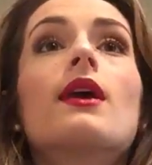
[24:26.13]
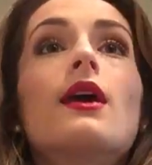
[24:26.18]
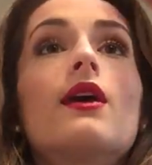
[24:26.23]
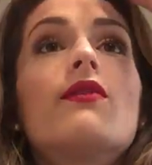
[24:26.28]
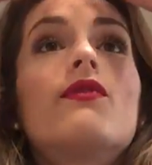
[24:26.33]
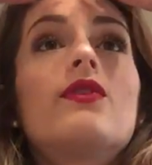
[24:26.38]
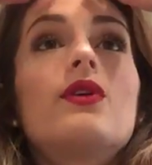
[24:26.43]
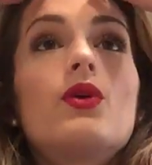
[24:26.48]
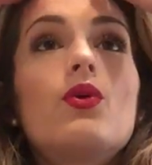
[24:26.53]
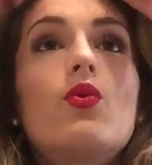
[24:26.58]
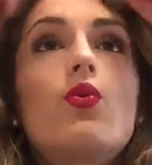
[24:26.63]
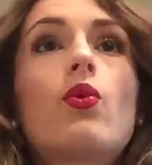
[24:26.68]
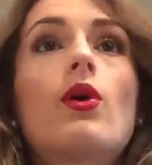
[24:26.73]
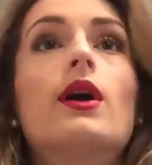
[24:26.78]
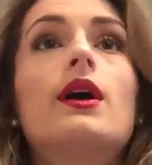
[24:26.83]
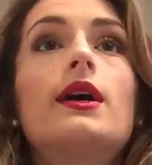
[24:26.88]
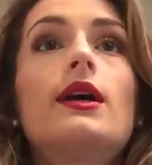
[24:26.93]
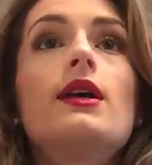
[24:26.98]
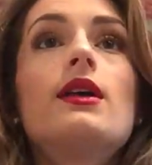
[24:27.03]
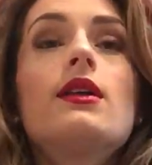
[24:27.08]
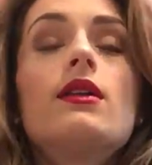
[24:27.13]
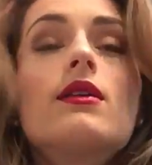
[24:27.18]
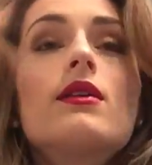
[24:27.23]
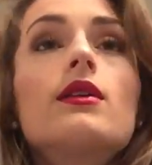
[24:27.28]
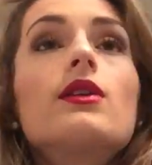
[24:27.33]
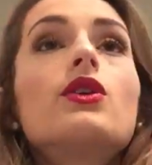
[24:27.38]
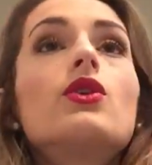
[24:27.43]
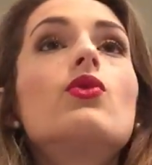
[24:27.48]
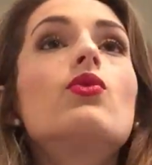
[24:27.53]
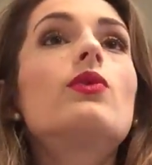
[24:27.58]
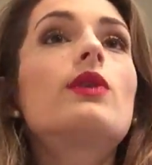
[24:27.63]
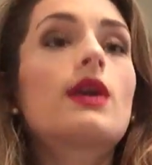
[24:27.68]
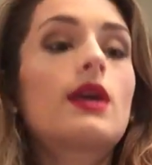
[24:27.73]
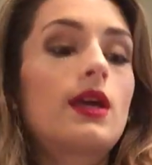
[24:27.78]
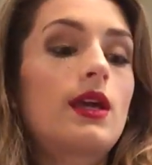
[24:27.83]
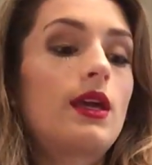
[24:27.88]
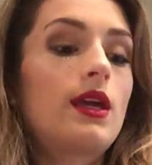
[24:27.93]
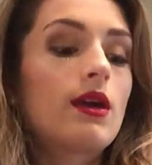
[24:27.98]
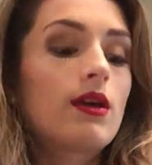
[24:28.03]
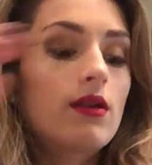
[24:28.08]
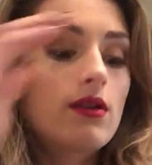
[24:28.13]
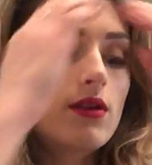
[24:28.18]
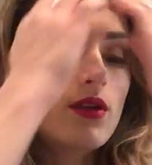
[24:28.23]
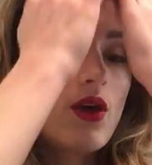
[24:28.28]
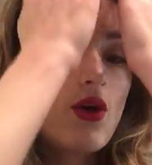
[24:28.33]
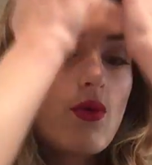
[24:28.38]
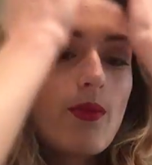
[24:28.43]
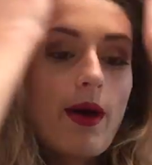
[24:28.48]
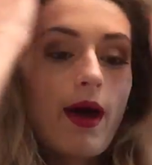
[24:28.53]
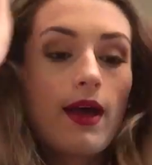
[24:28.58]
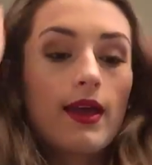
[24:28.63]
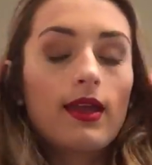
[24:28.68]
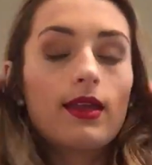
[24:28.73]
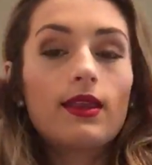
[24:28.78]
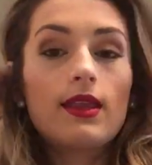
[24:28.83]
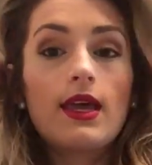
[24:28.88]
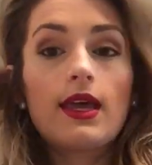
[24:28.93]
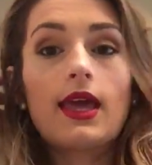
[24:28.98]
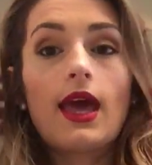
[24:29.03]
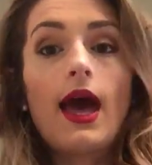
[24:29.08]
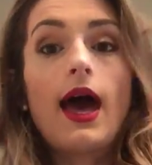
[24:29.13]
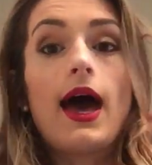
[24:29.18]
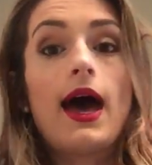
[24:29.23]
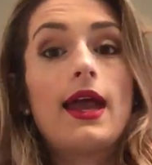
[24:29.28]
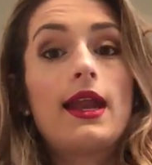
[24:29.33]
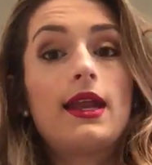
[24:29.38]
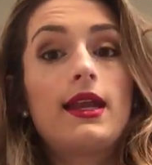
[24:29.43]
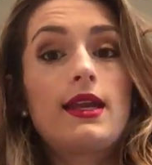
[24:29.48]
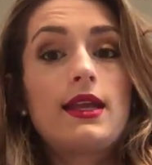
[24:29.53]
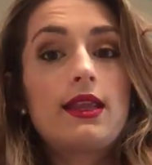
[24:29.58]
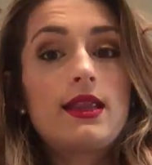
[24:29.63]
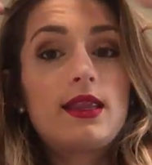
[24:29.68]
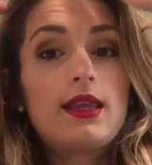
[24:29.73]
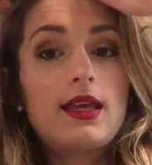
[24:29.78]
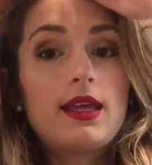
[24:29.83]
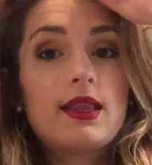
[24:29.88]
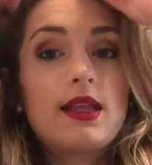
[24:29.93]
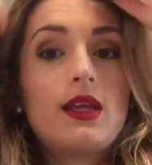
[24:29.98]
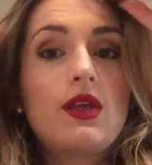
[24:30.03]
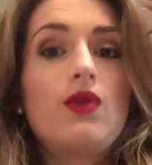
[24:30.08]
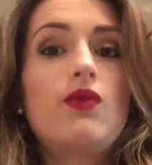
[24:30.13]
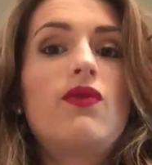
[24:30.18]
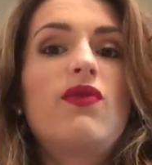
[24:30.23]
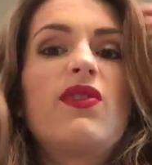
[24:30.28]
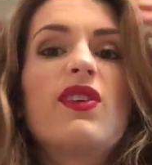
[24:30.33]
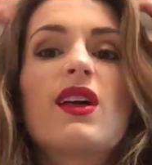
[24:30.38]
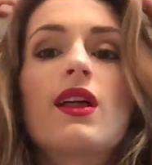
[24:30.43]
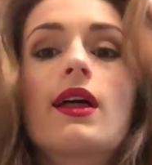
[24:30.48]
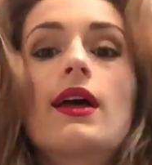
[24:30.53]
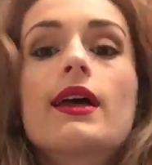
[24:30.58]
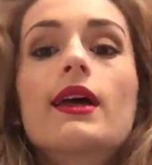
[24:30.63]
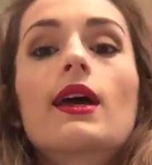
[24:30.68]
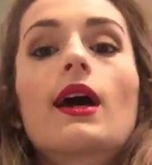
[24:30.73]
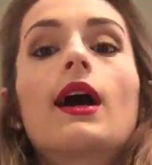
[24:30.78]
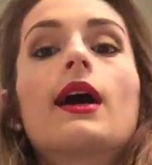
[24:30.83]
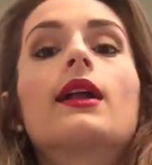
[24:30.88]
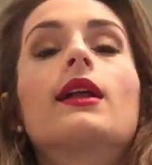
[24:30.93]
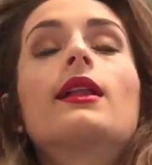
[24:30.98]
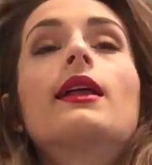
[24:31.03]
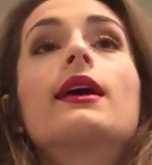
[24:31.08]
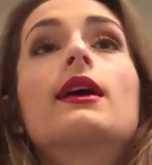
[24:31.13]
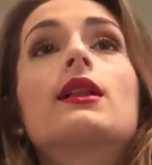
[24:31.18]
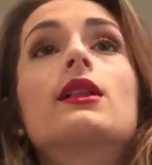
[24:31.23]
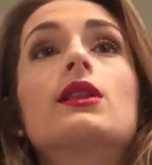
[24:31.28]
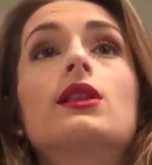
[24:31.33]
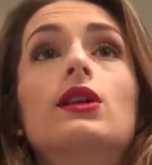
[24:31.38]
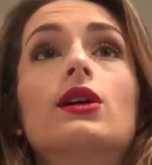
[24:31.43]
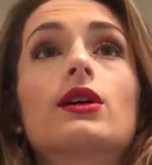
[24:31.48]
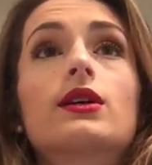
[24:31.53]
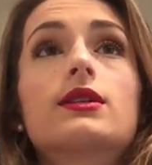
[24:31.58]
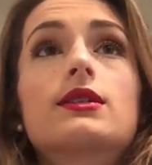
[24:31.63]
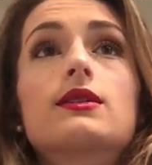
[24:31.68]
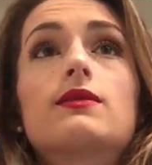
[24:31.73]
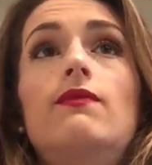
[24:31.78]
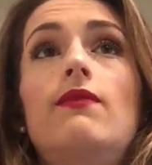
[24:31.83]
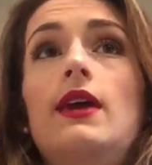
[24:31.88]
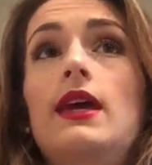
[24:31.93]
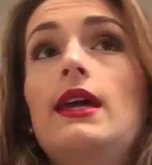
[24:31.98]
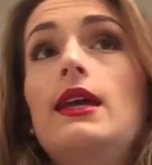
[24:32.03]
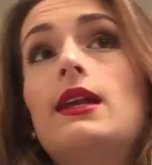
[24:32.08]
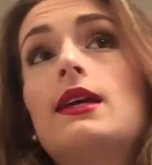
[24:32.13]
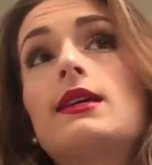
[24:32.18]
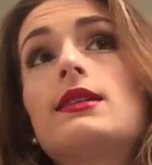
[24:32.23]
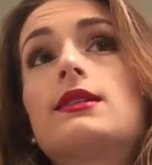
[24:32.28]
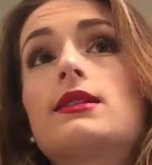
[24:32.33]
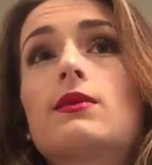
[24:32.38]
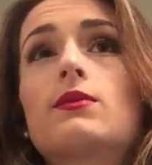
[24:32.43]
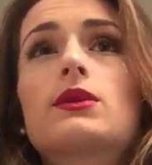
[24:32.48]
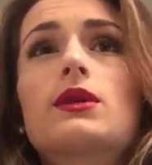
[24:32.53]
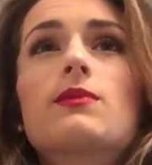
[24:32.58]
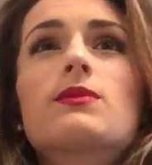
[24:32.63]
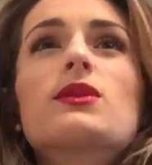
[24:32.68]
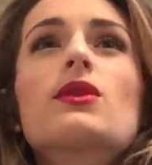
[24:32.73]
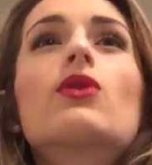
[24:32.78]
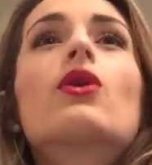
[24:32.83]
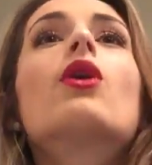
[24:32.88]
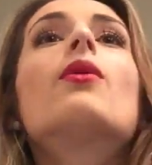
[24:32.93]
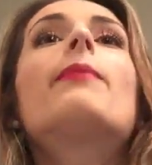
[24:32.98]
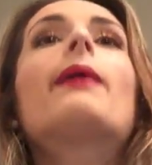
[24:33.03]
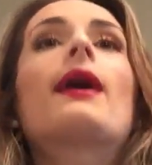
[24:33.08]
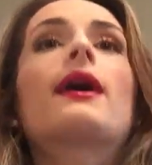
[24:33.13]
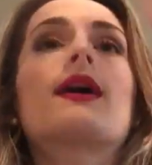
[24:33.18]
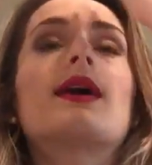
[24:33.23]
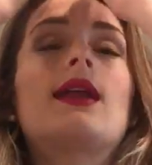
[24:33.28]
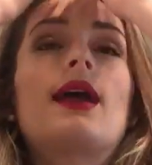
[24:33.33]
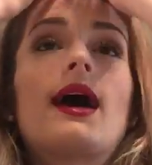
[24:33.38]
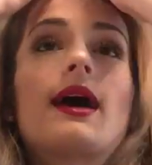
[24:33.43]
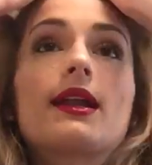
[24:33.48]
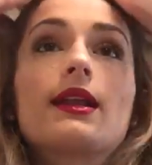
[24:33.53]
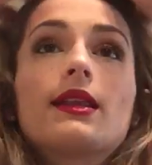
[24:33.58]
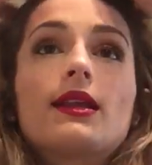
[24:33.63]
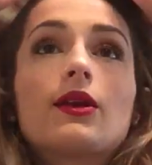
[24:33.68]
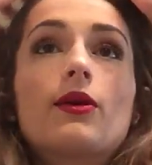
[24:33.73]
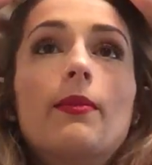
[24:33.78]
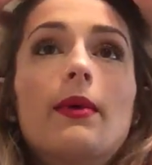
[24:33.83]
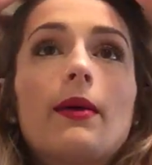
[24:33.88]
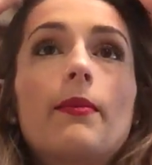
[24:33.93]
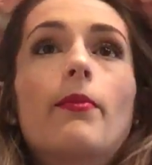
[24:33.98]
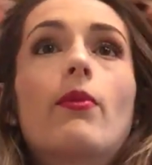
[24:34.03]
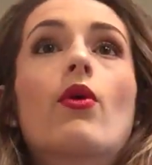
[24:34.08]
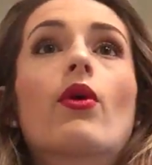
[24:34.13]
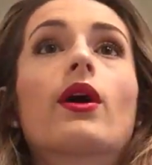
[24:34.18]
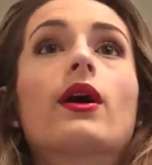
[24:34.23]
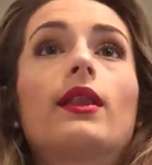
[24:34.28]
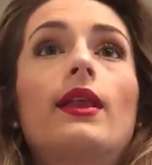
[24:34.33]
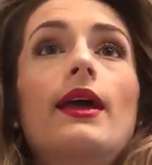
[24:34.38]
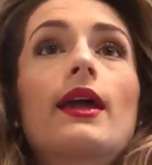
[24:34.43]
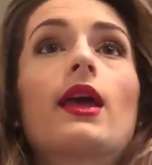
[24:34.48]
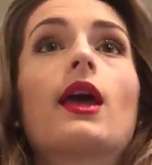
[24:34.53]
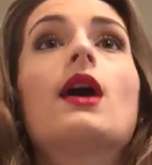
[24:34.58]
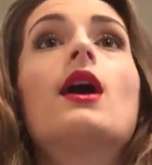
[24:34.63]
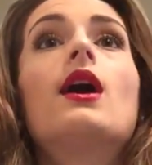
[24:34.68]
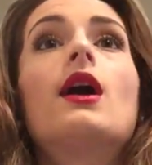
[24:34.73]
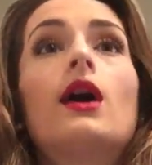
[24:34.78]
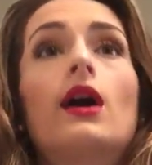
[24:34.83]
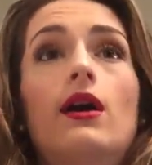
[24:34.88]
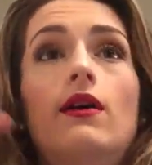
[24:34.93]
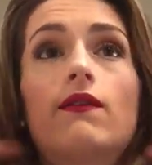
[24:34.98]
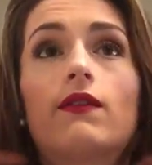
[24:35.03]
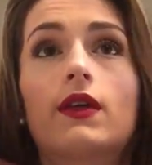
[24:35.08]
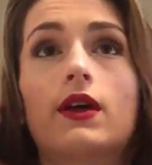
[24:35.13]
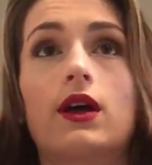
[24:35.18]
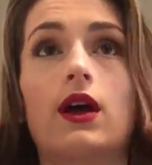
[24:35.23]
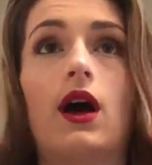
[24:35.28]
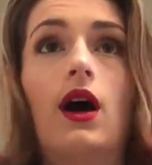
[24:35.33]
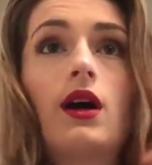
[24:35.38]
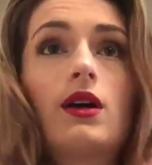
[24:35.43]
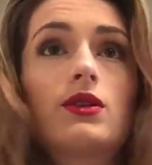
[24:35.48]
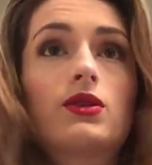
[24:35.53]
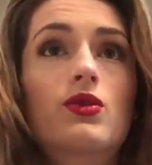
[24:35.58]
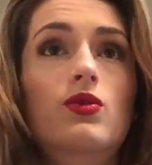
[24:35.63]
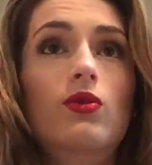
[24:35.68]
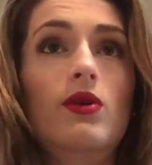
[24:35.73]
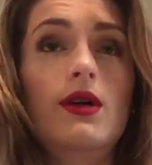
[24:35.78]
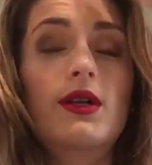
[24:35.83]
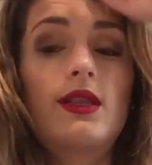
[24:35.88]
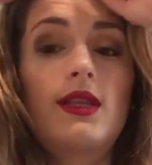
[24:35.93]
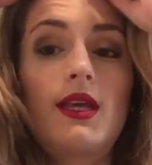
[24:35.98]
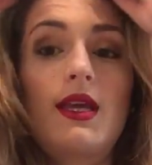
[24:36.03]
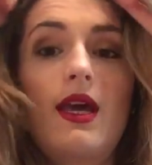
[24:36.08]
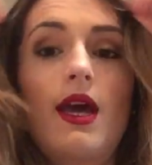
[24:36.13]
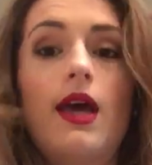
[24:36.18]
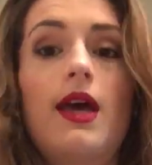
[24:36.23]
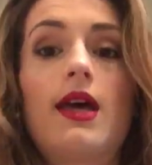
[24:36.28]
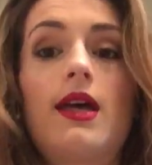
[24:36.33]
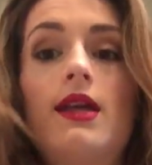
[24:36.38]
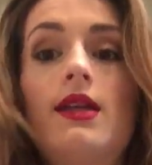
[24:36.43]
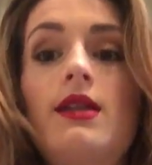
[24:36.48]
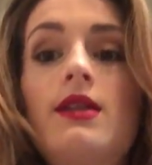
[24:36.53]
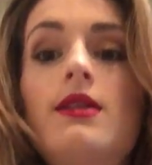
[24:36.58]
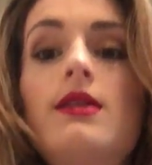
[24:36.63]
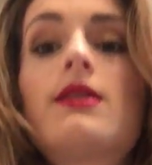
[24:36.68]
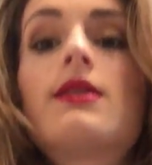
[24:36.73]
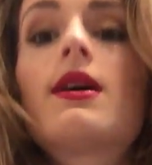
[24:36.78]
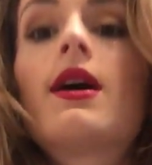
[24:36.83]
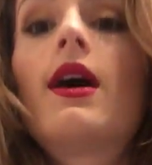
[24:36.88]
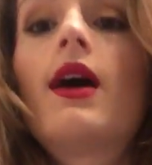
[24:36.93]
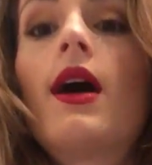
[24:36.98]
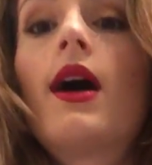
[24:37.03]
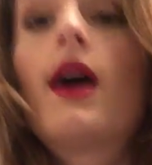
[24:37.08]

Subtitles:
if you want, you can go back and like add anything that you feel like kind of like looks faded. Sometimes I'll go back and add a little bit more like of the contour at the end.